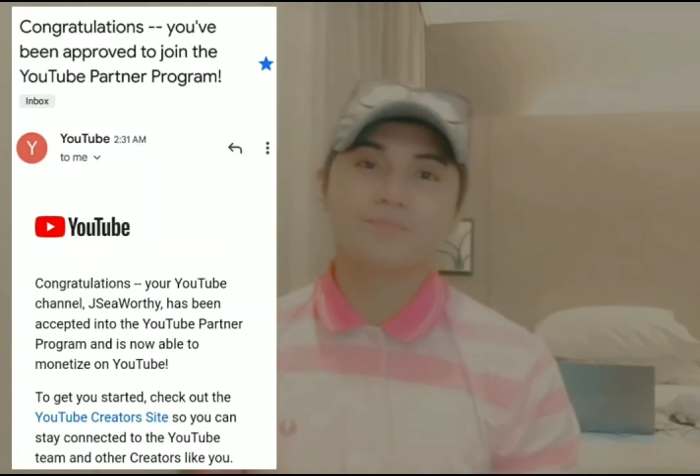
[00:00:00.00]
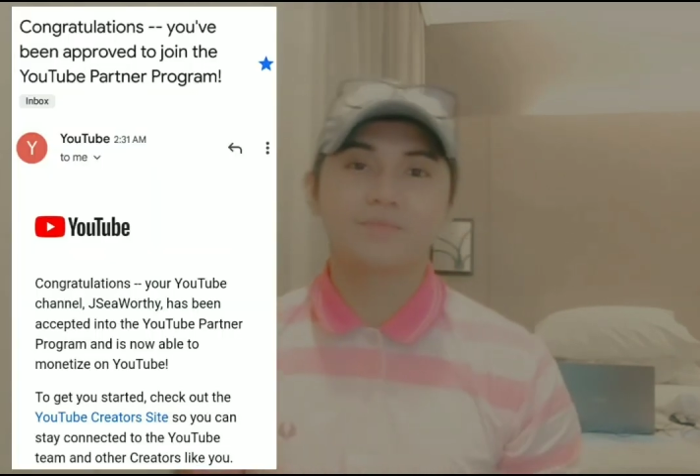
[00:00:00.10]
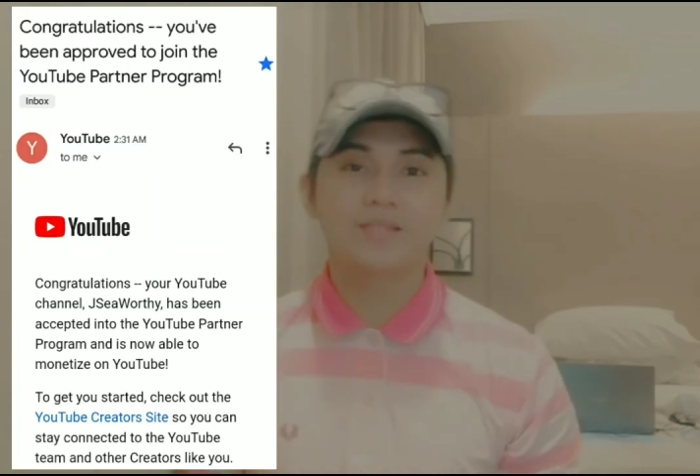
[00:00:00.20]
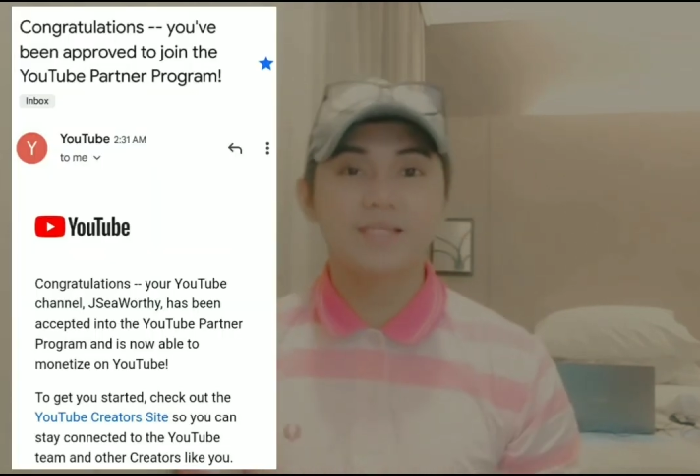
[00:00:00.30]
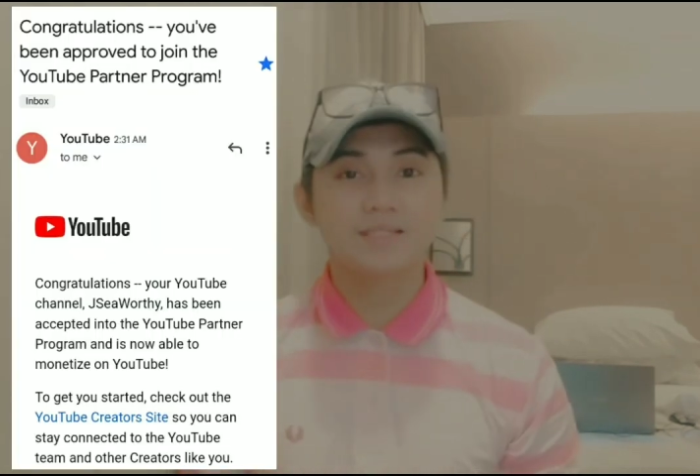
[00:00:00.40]

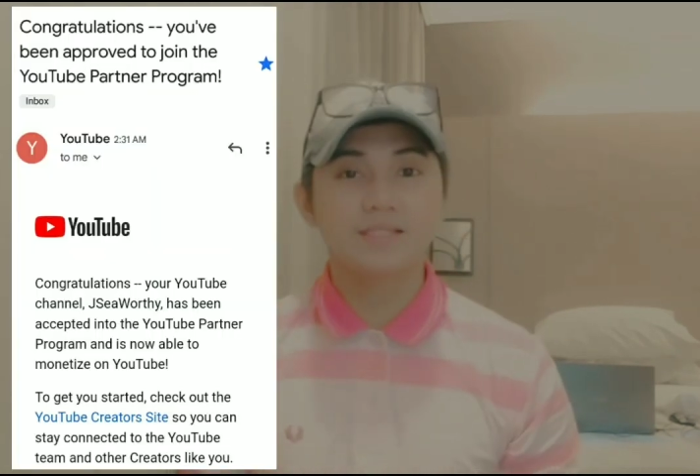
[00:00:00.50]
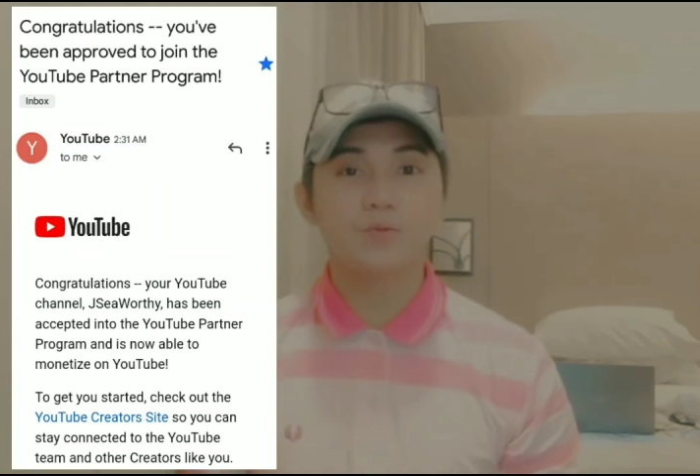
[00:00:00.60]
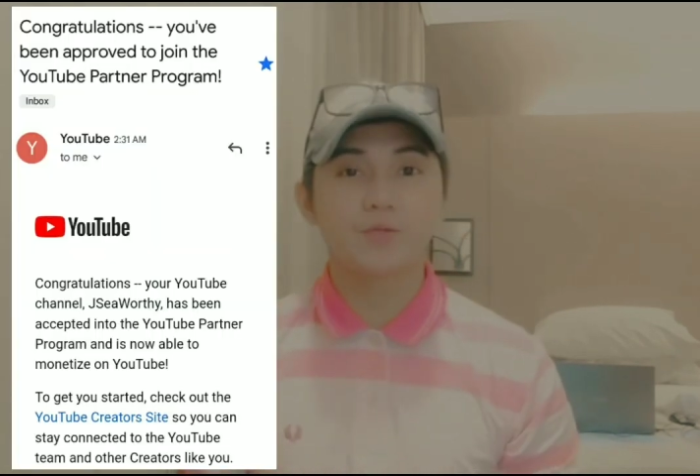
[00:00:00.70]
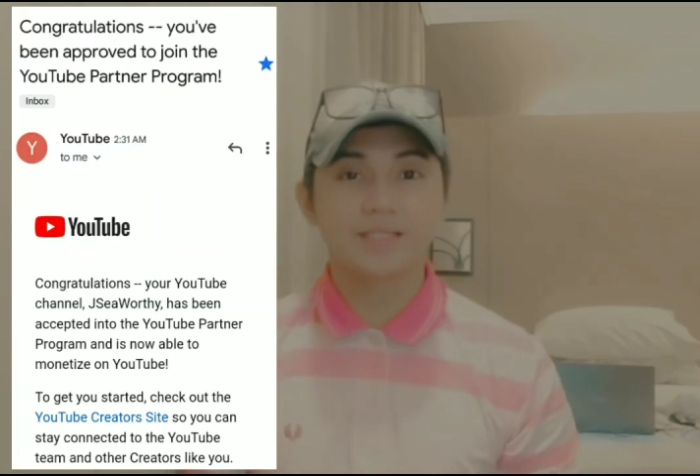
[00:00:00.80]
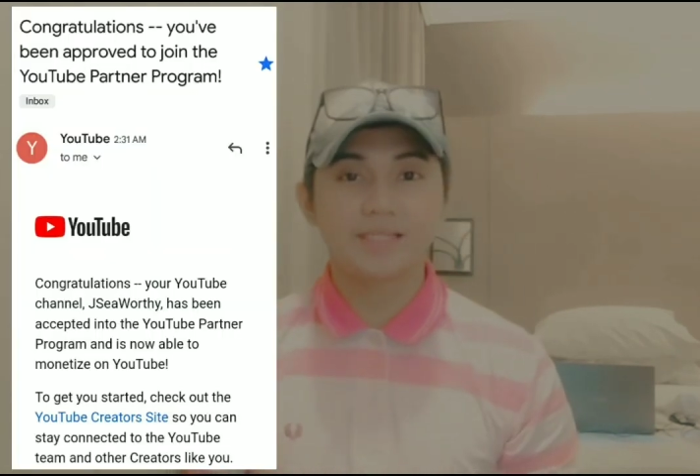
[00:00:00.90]
JC
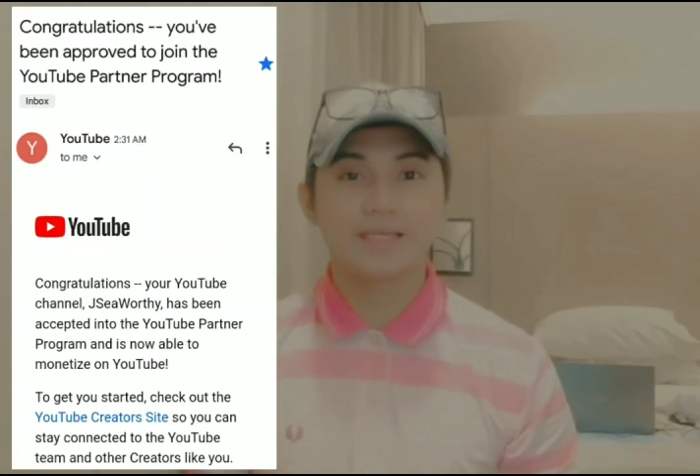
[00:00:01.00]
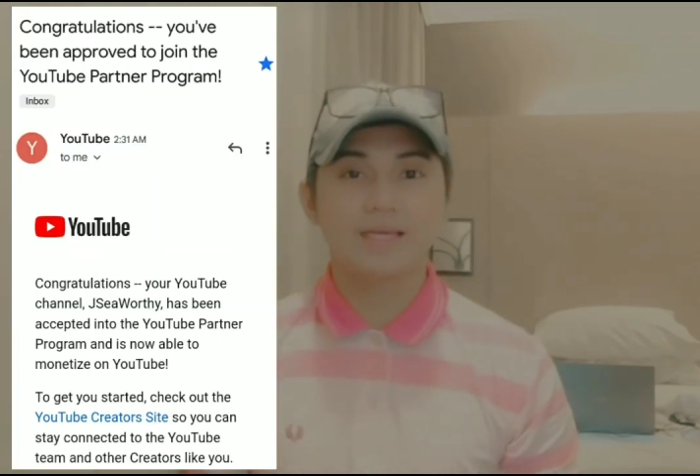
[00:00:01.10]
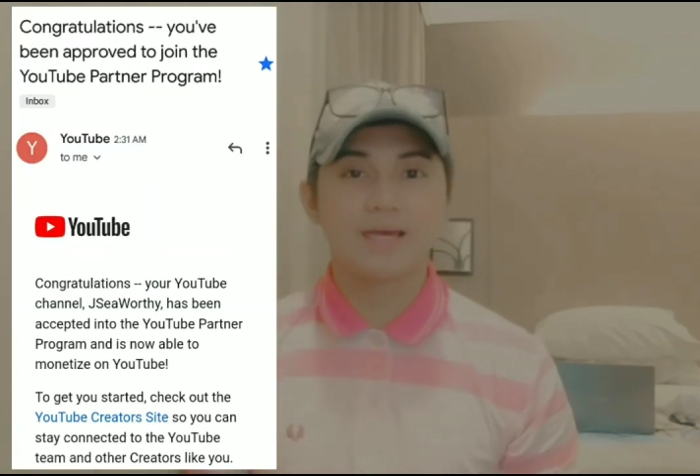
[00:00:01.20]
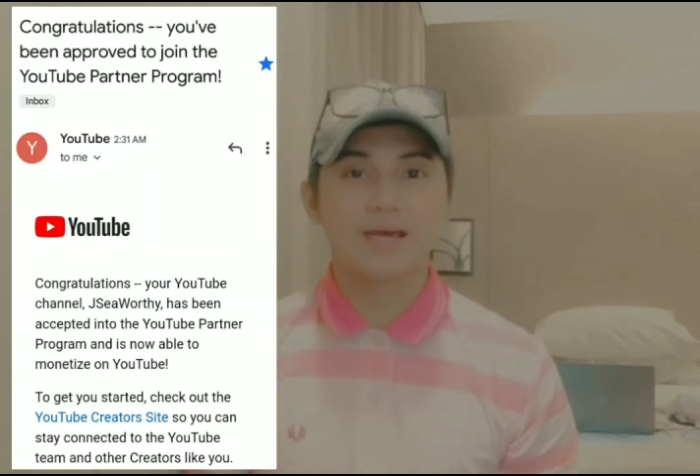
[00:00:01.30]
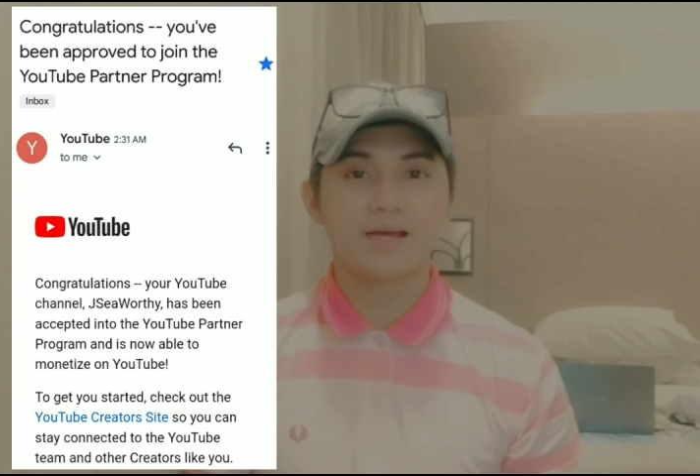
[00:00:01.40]
Worthy
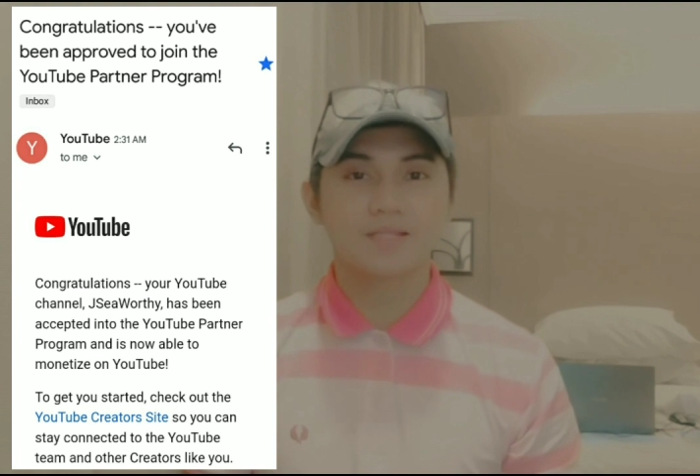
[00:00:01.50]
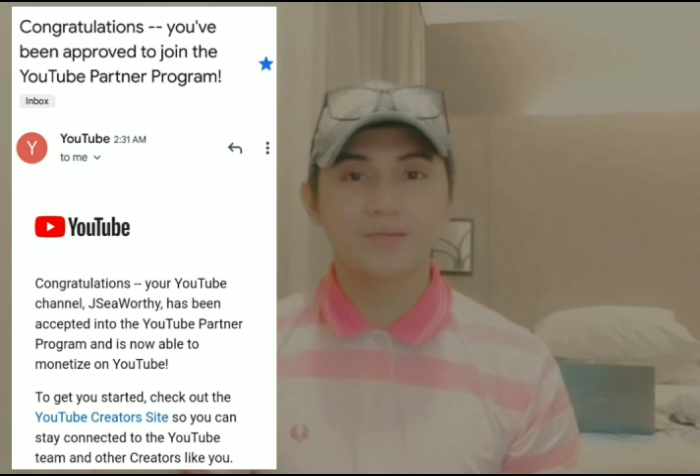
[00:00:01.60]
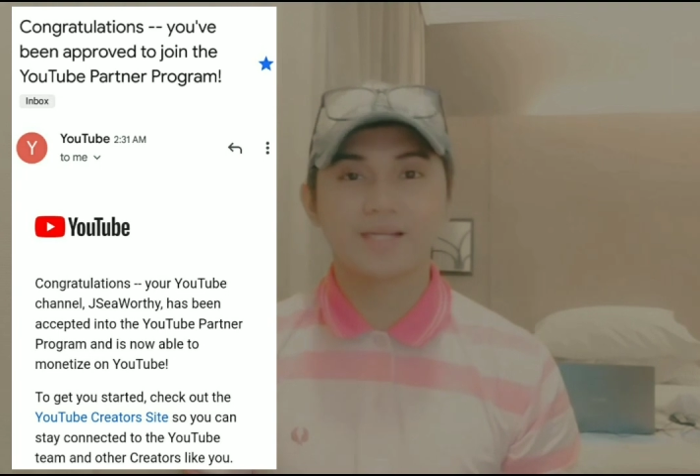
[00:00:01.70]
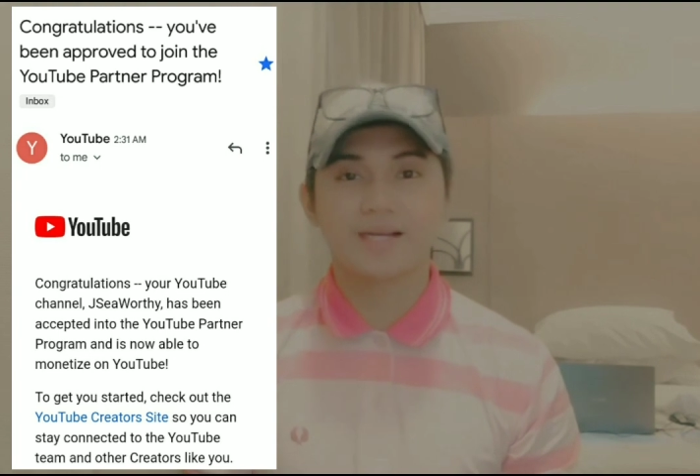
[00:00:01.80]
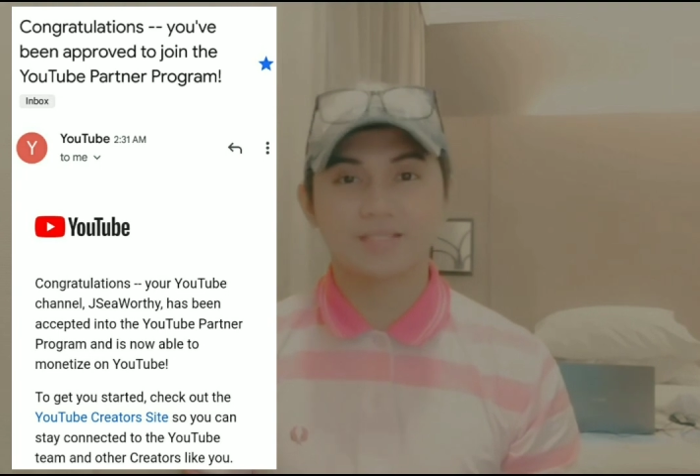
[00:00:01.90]
has
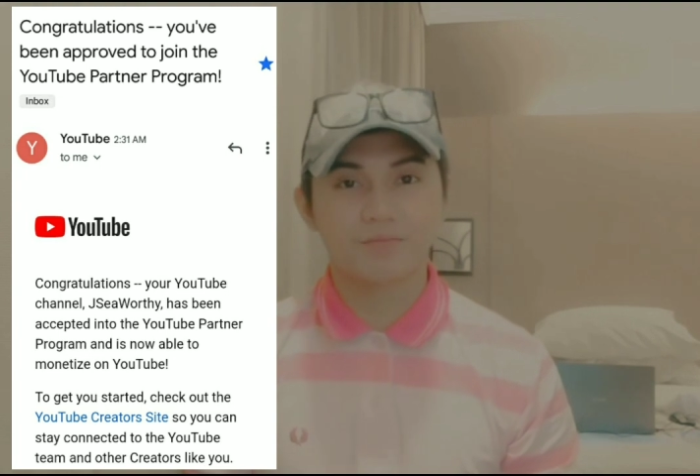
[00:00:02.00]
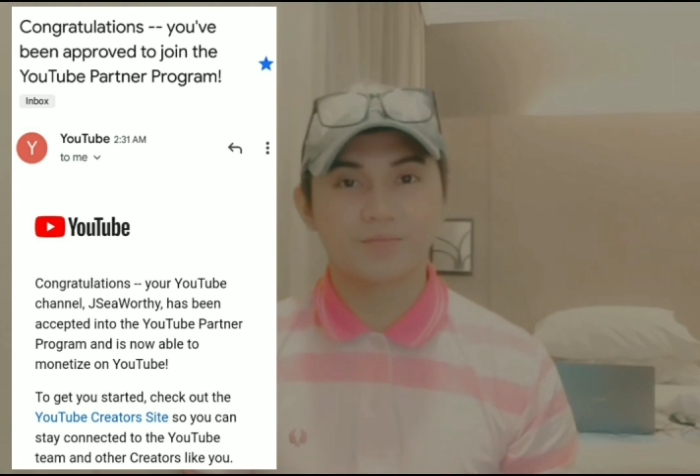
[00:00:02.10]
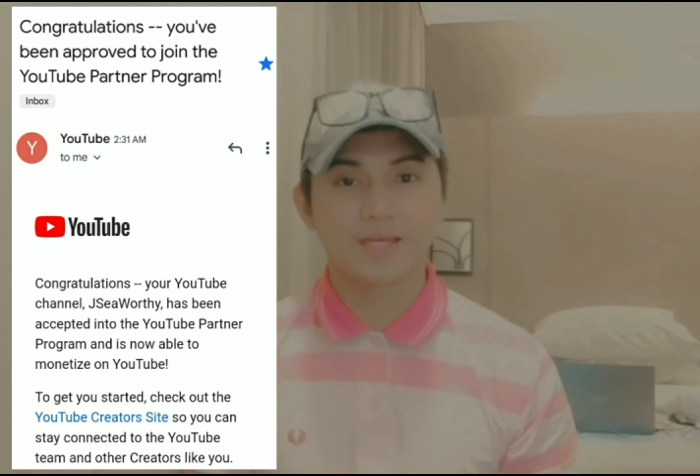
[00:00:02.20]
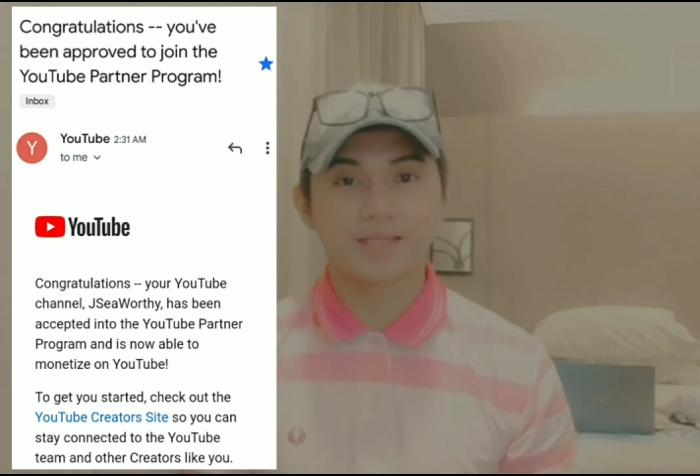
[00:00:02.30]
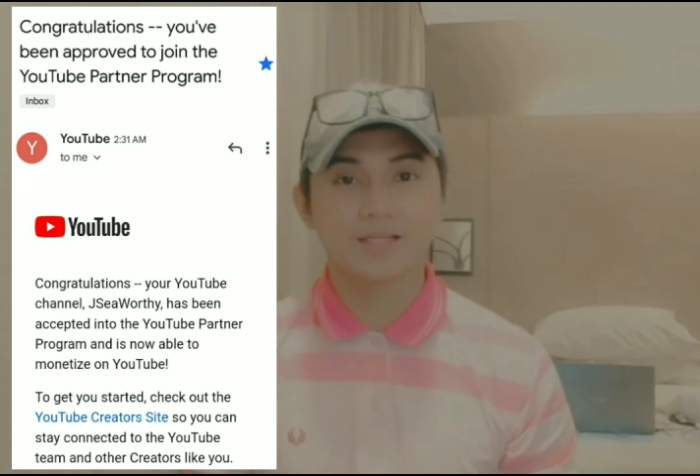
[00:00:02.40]
been
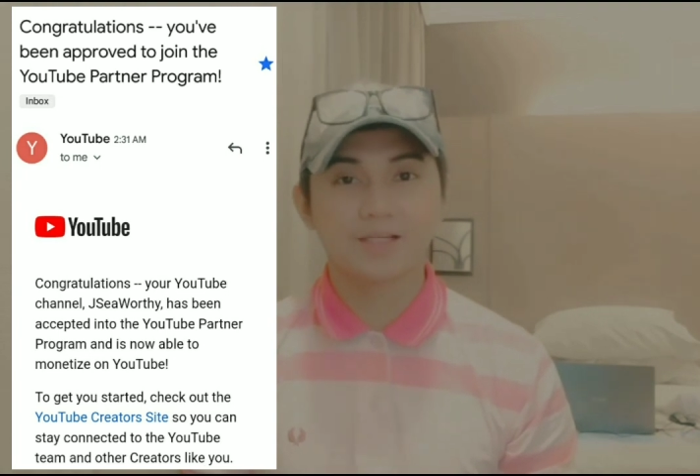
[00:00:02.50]
accepted